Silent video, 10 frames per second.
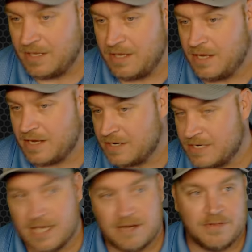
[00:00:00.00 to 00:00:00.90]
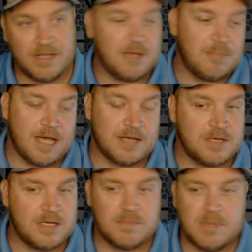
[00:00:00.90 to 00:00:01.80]
could negatively impact you.
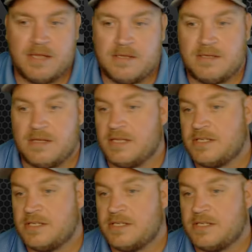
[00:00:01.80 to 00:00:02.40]
It